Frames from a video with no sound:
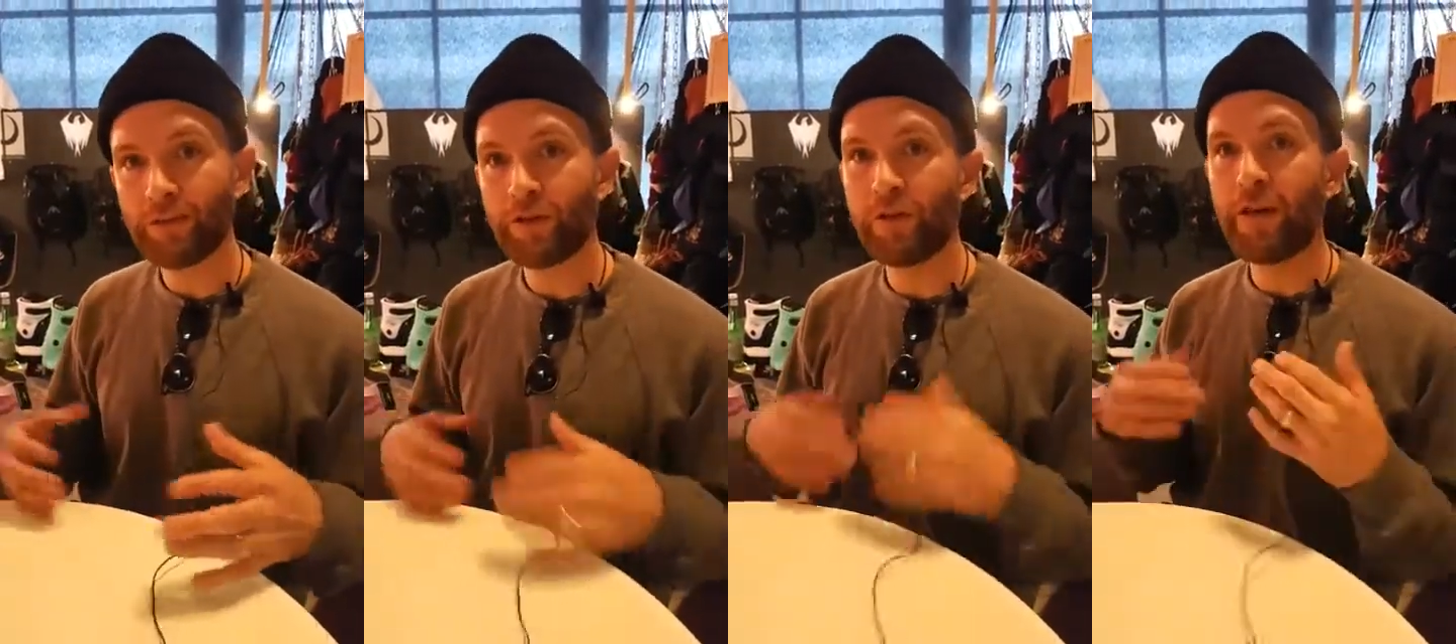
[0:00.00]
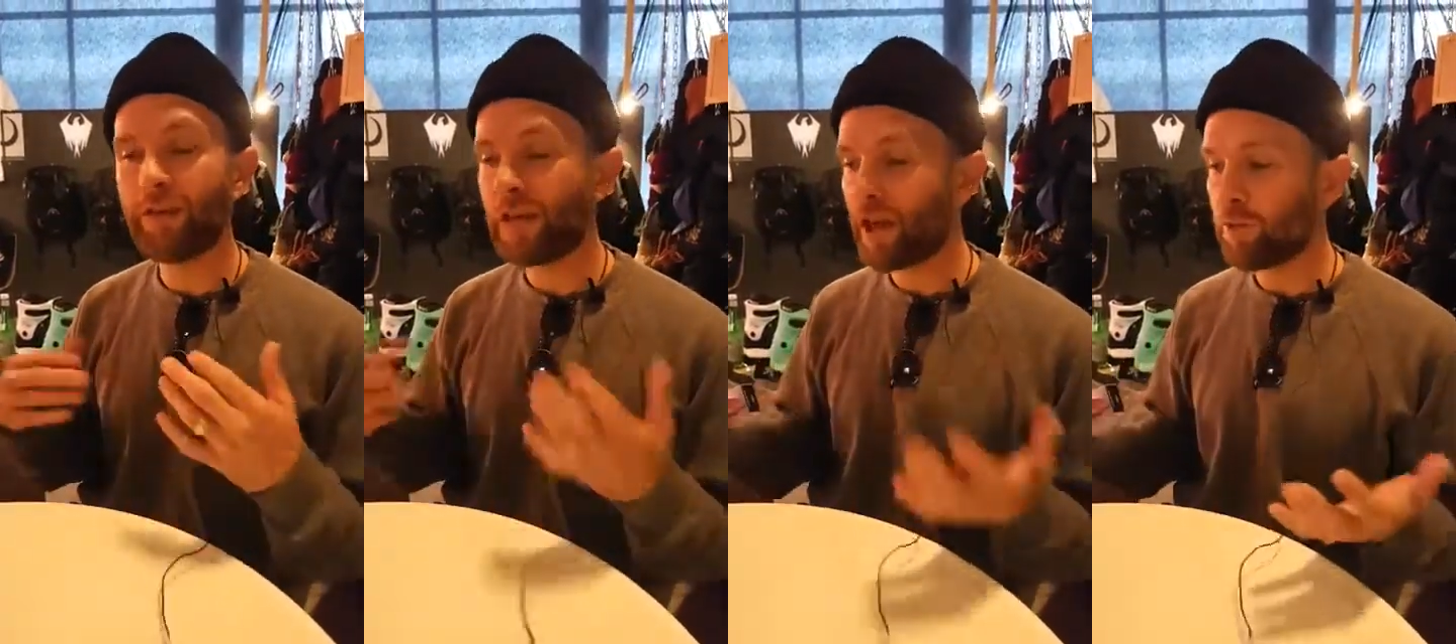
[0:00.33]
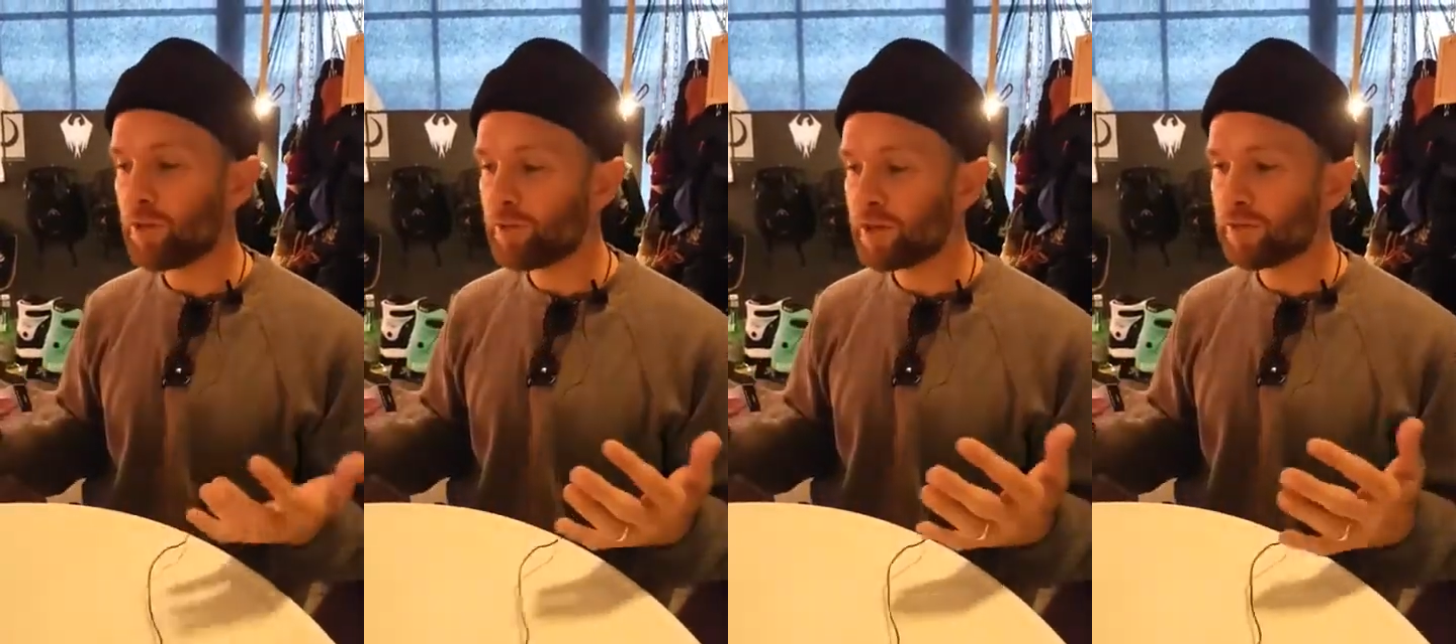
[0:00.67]
We do have a lot
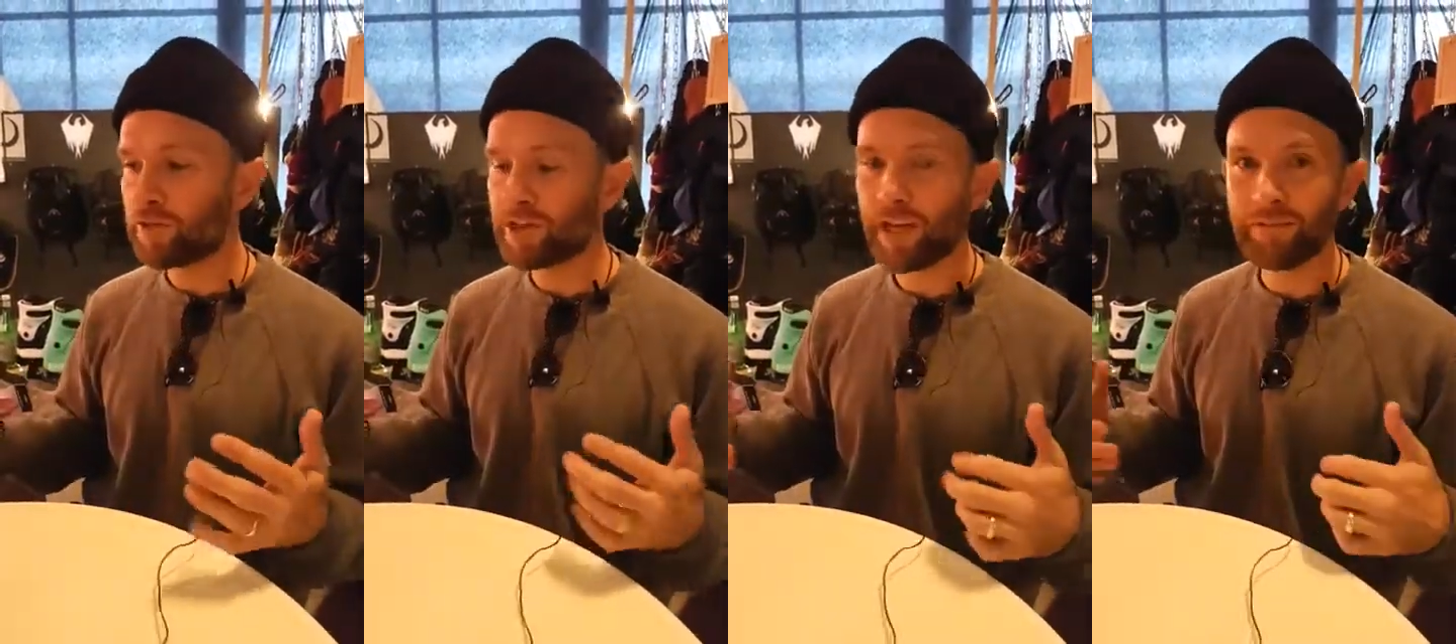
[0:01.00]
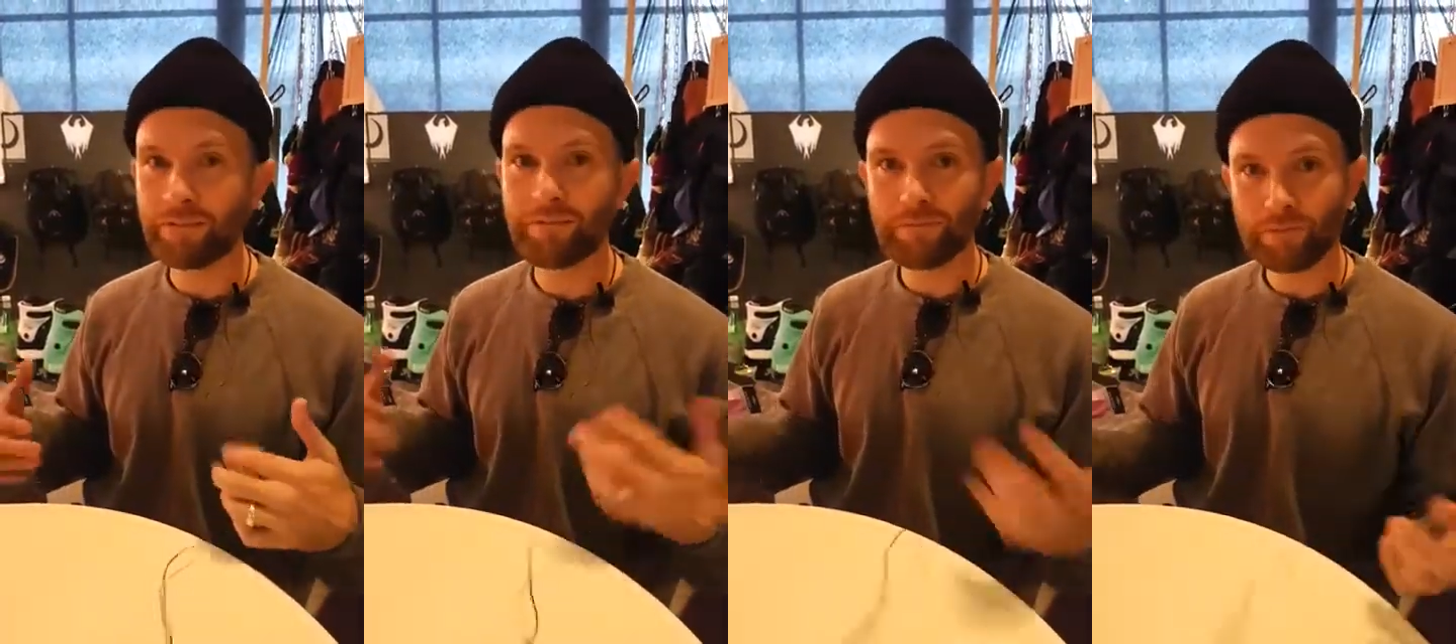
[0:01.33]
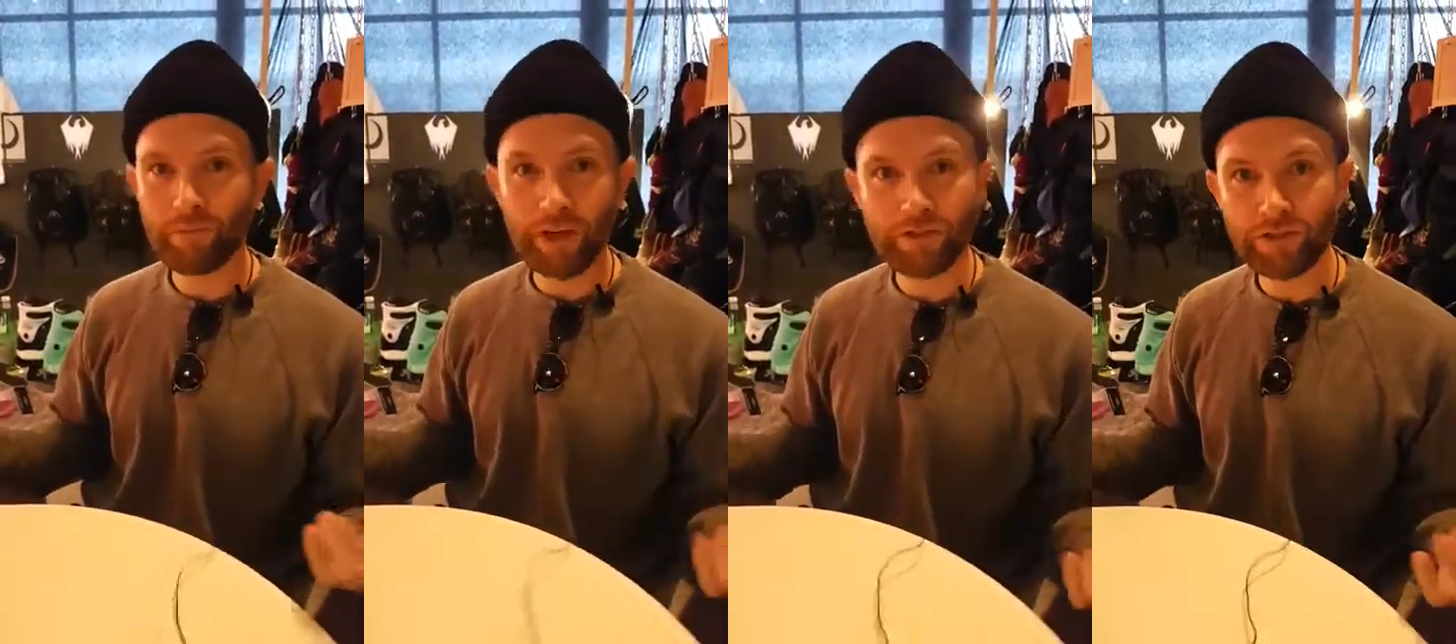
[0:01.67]
of women who skate
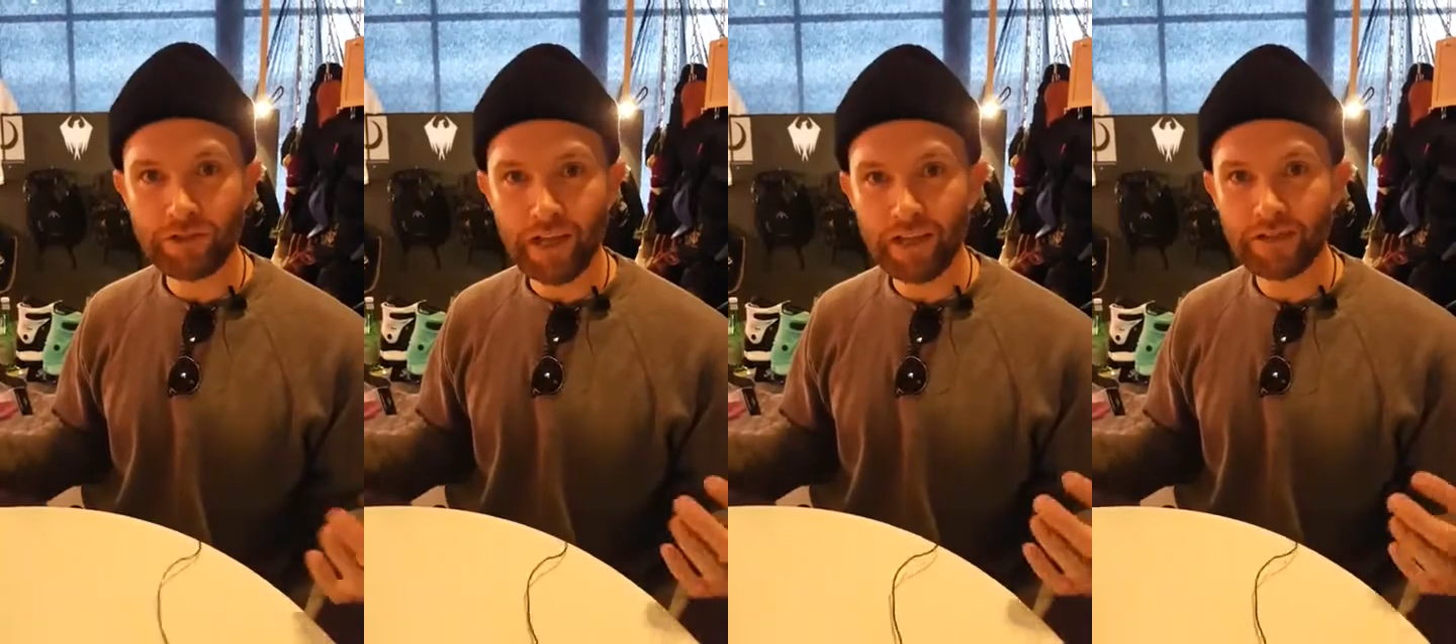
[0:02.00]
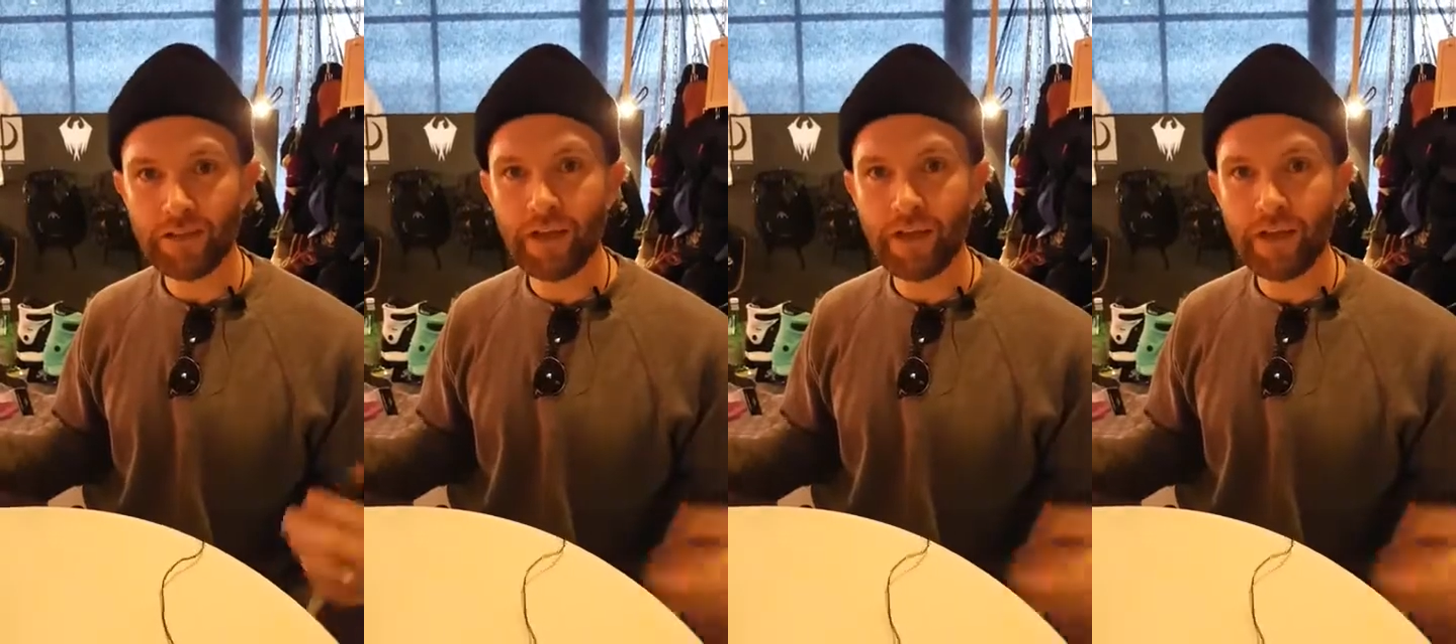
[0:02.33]
Razor skates,